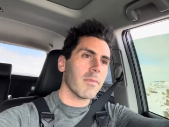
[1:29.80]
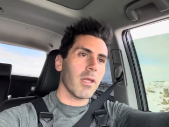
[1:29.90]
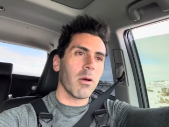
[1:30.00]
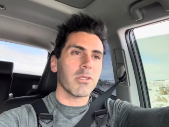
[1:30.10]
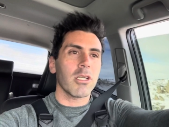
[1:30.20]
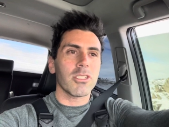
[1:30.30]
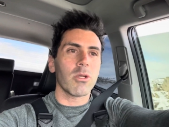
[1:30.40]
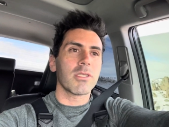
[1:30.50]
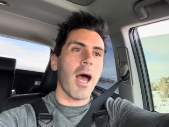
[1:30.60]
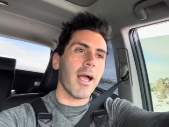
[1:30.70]
I was also
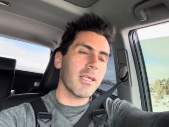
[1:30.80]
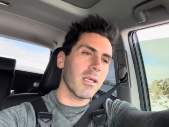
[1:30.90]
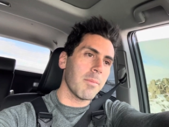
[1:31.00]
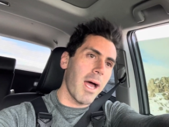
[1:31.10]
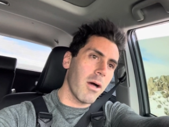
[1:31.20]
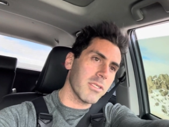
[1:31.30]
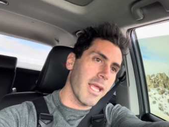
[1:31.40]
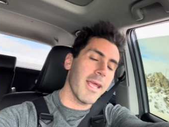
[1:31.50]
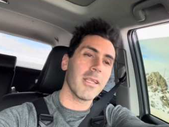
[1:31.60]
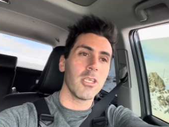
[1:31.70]
talking about
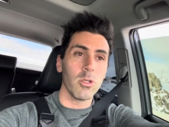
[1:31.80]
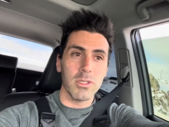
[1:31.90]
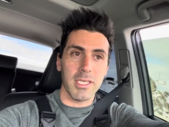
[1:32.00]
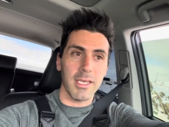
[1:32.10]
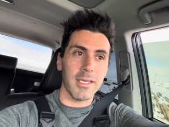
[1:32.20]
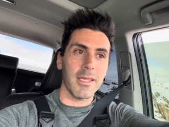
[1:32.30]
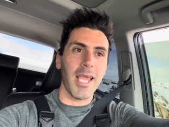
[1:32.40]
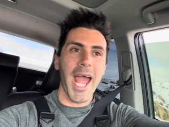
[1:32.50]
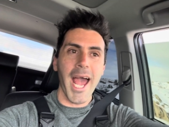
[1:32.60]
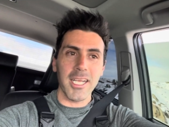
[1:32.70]
and using the
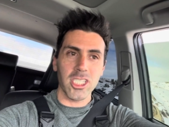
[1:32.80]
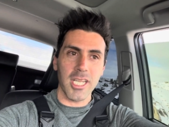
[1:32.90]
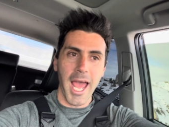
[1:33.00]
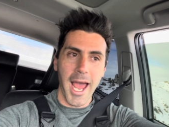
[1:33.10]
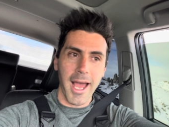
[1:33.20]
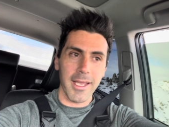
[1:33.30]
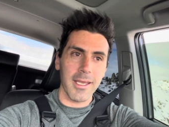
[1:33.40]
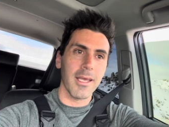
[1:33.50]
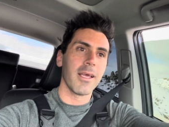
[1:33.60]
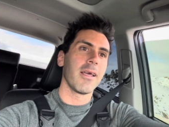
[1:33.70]
hashtag
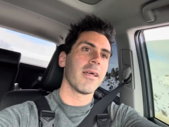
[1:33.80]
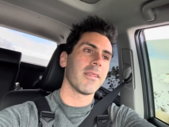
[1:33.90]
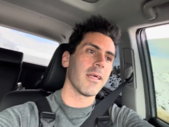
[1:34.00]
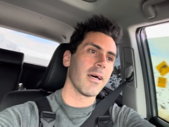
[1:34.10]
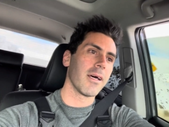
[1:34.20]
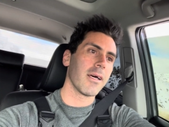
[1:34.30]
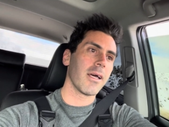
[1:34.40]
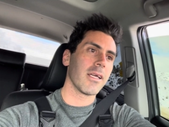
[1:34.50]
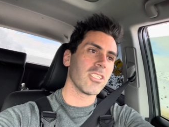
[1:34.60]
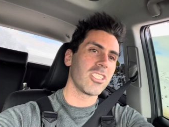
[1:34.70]
the
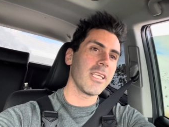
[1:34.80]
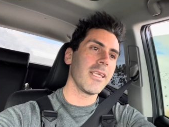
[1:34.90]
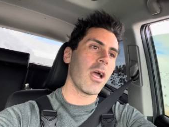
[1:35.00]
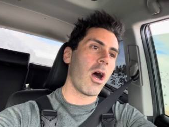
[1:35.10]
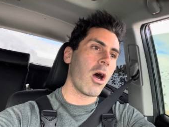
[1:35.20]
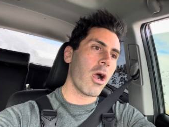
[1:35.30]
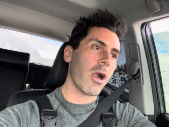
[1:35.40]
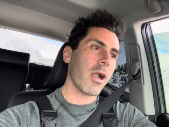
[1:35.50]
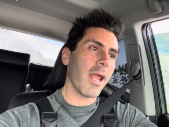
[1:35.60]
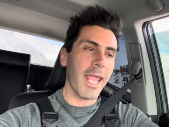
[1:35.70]

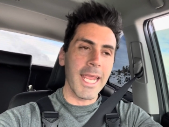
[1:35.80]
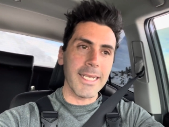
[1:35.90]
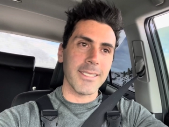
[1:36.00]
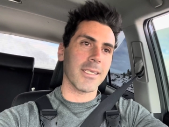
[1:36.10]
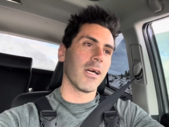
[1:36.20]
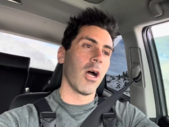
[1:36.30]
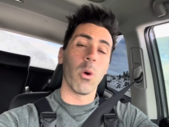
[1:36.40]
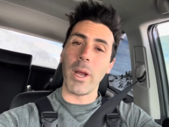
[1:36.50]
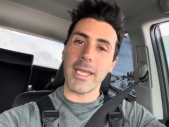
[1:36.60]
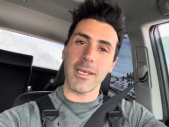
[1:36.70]
GR8
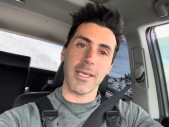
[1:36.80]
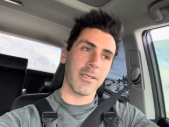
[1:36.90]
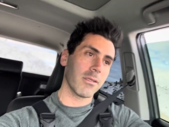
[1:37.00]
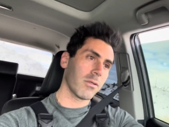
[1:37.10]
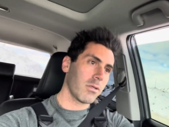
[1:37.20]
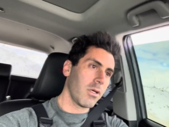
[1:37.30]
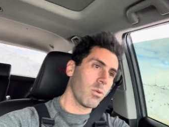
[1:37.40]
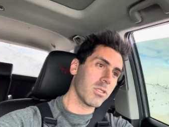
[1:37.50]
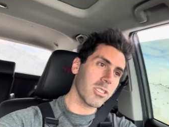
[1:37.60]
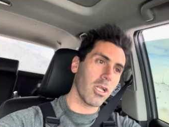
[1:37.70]
Awakening,
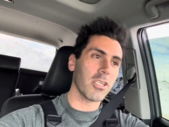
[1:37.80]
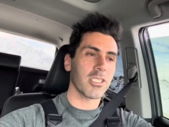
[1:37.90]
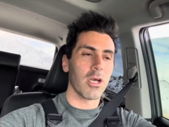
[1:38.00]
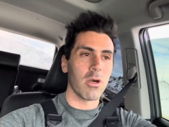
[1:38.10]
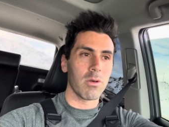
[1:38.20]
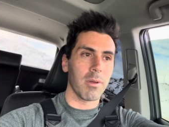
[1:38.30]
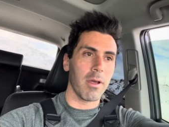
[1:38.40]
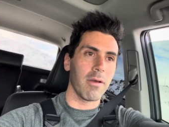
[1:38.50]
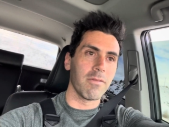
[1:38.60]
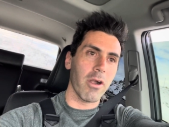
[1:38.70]
which is also
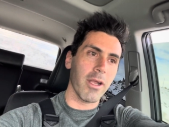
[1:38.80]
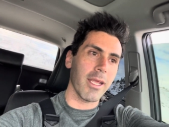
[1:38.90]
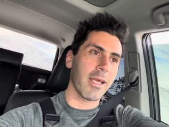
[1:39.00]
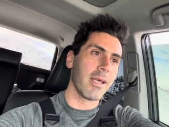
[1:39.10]
very